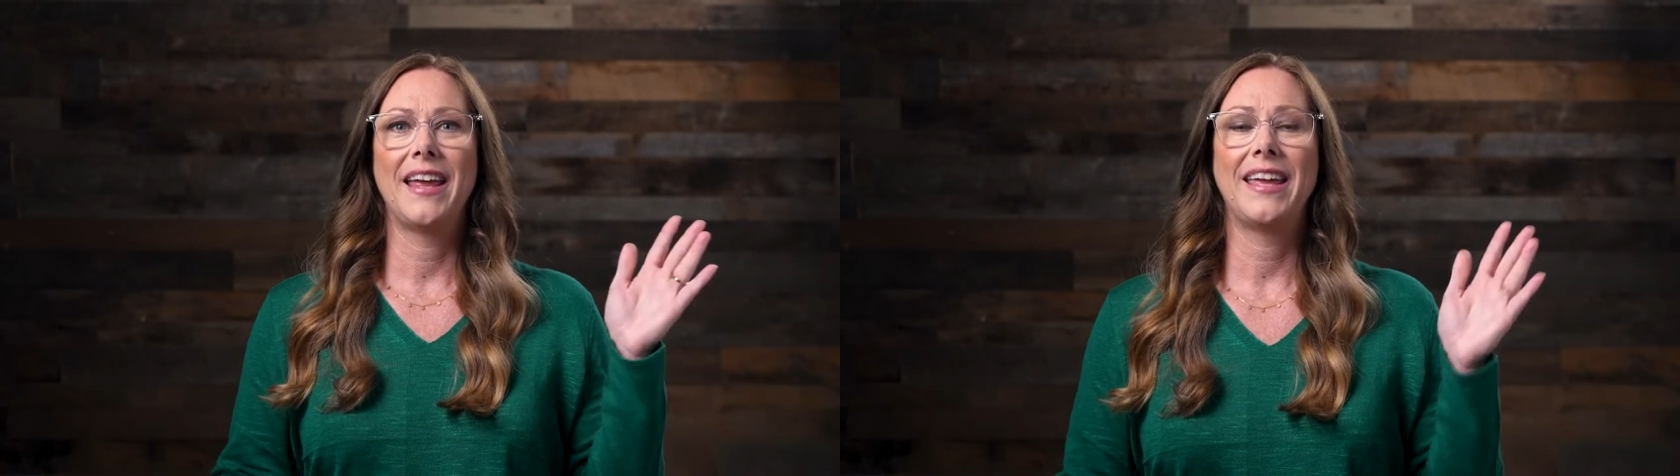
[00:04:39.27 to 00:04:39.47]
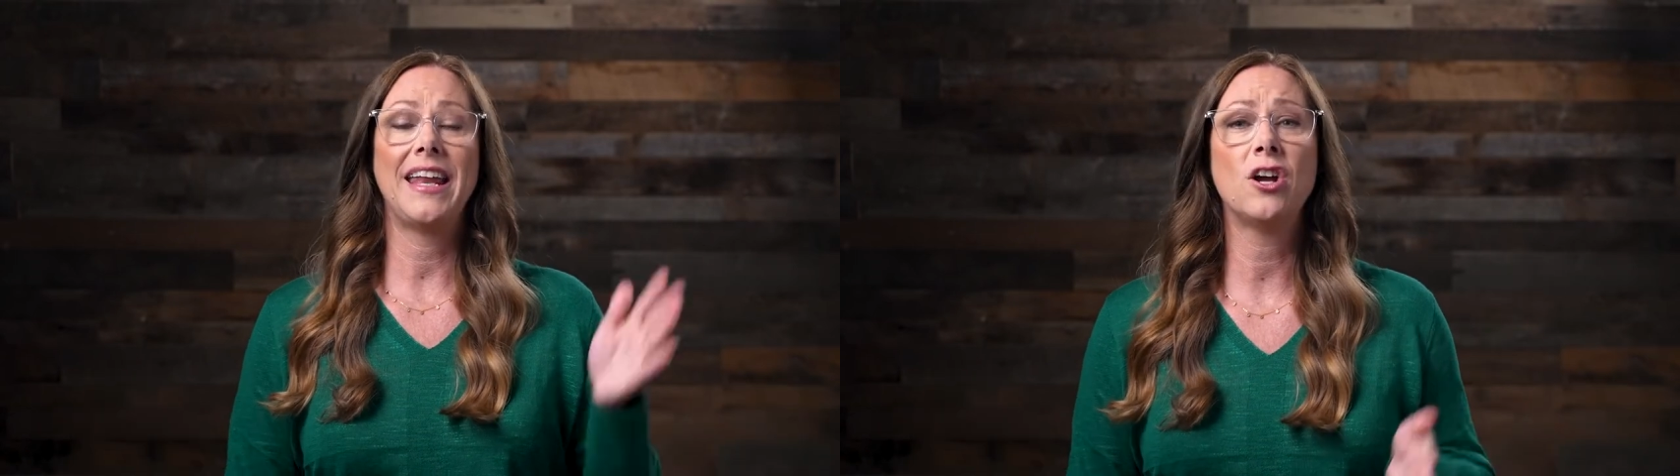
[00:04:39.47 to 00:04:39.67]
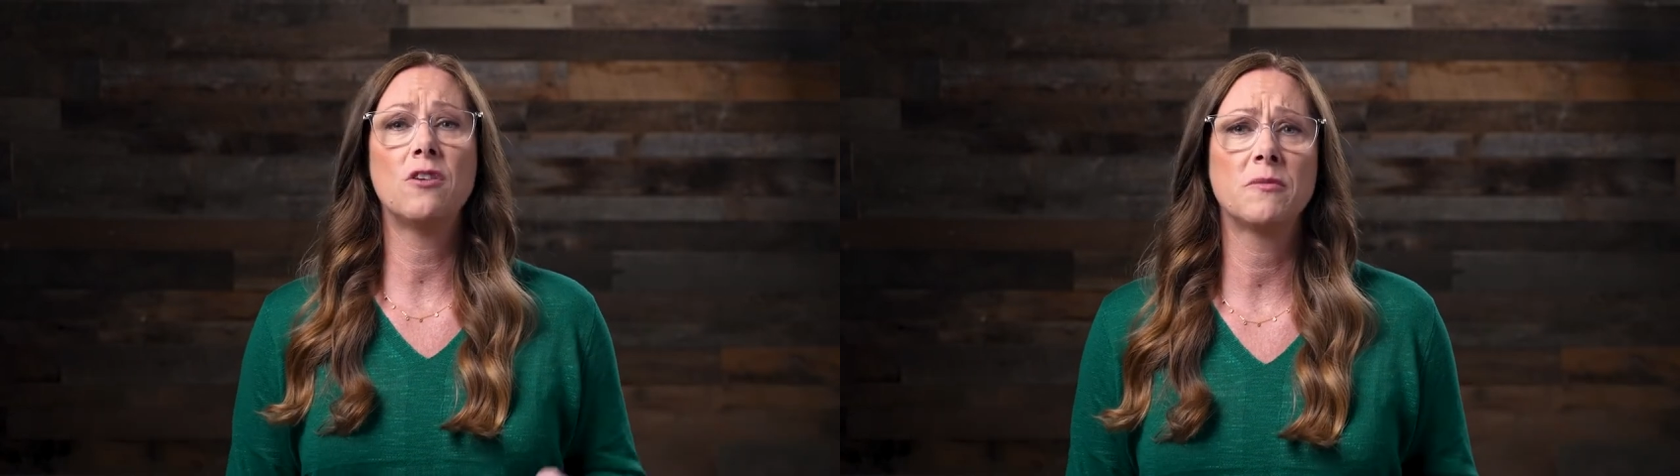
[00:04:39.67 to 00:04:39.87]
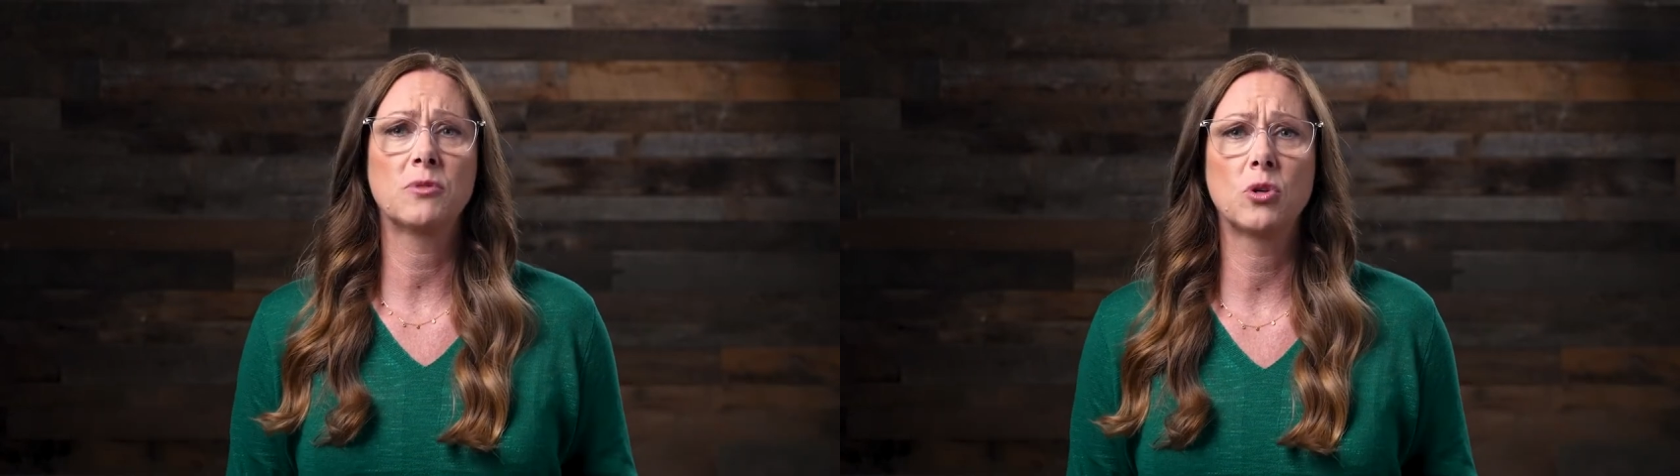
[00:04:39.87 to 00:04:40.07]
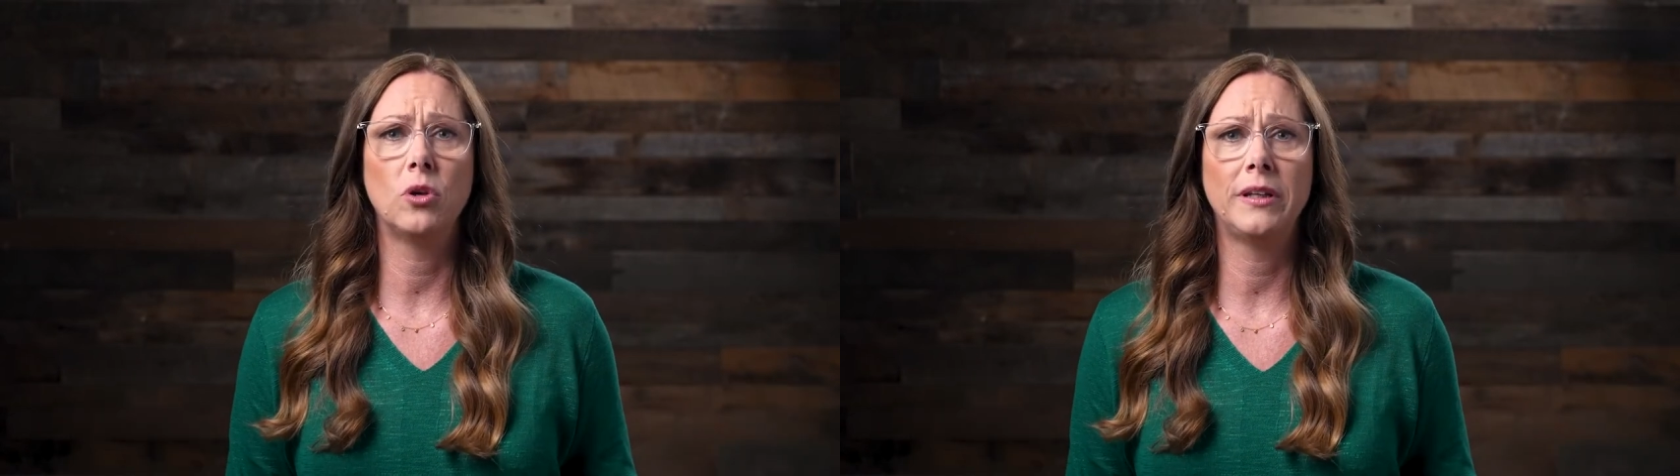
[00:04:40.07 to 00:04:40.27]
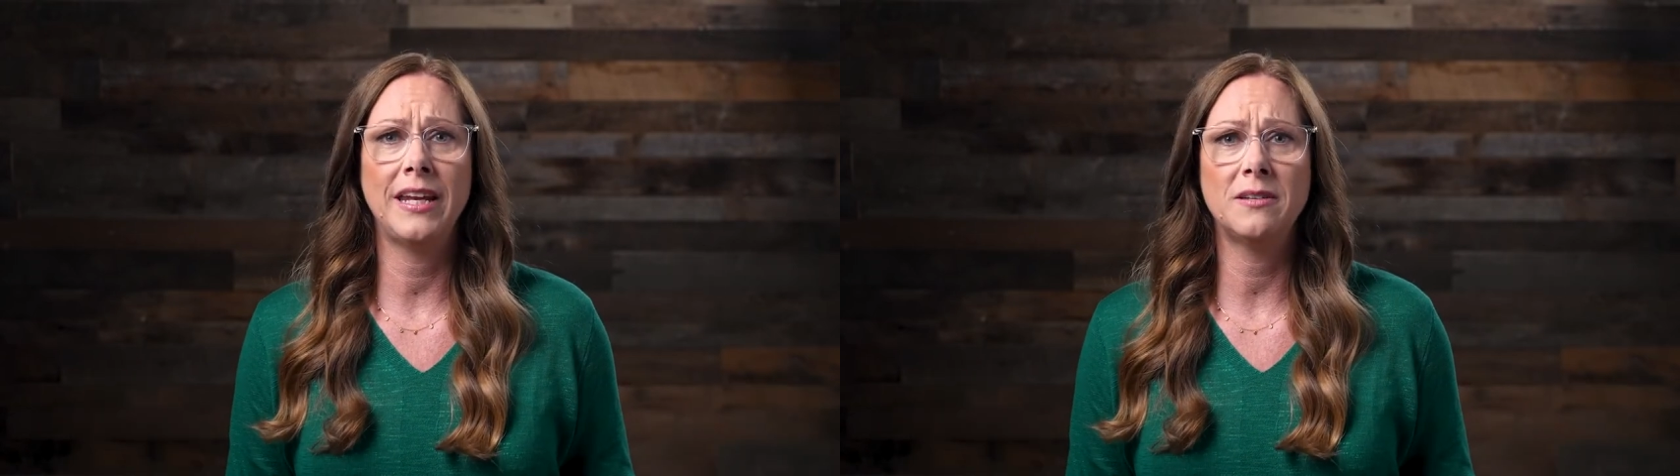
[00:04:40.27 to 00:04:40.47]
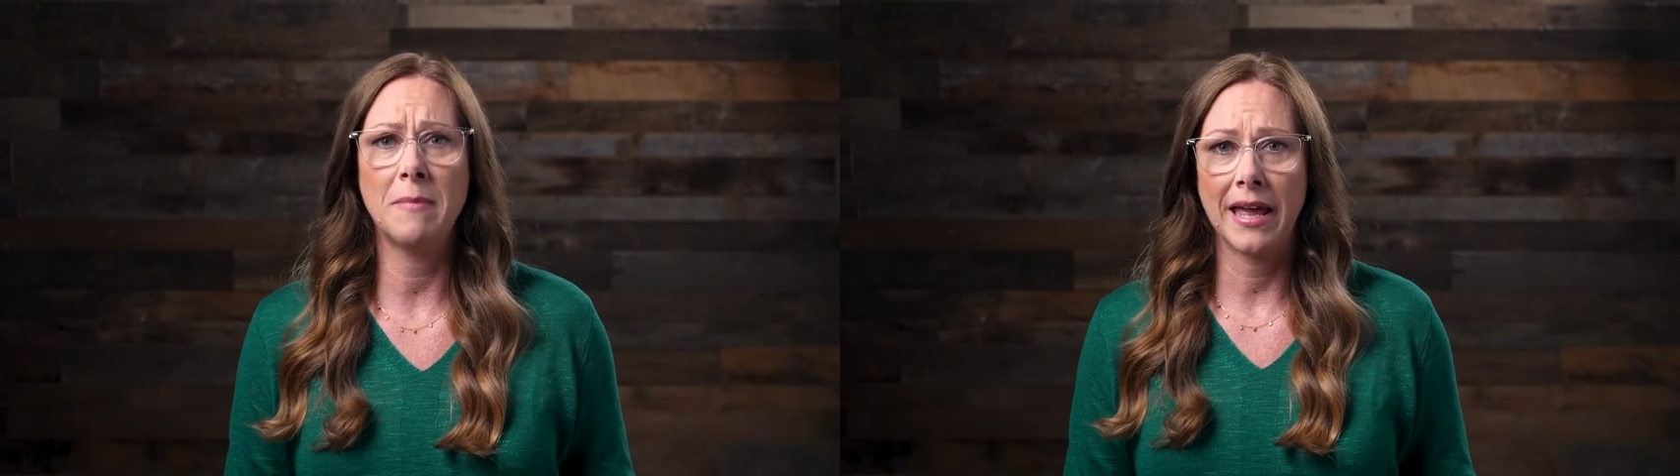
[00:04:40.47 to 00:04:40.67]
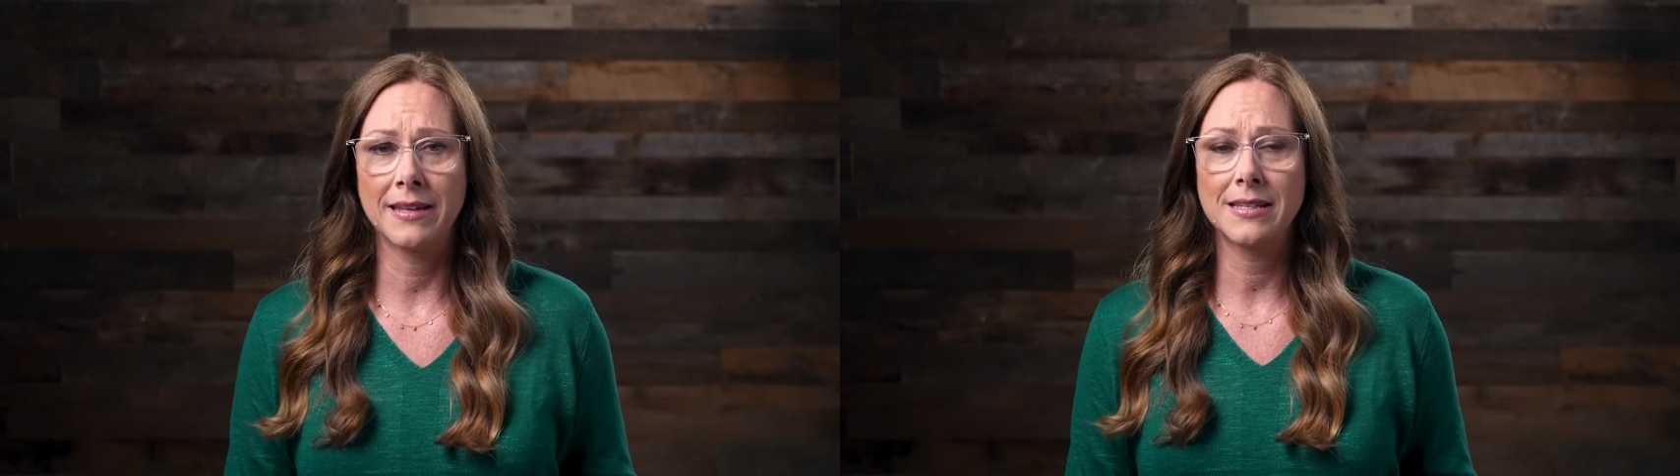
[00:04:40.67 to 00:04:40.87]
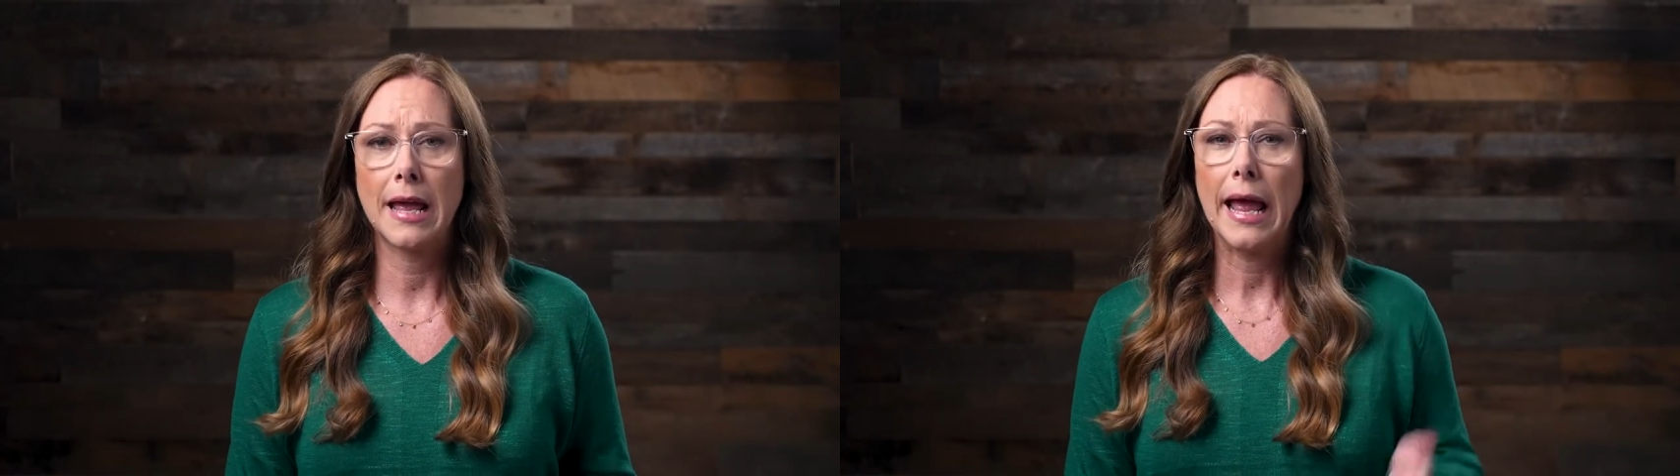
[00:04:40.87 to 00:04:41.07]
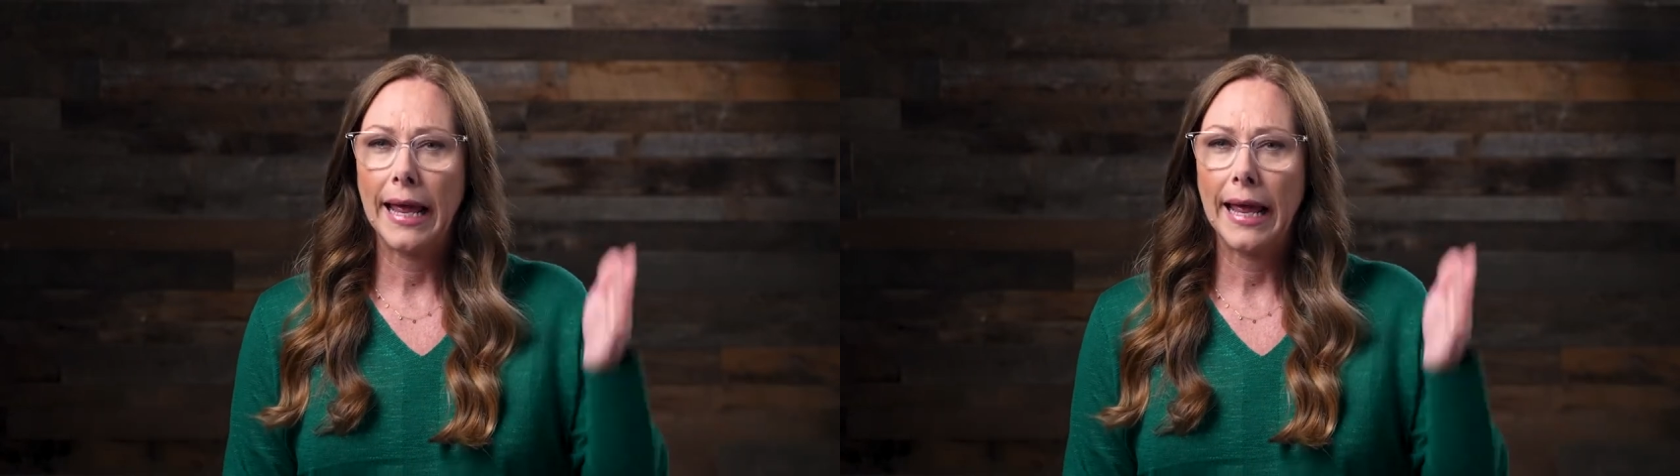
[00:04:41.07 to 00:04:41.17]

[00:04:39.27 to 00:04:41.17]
getting home from school, and he demands,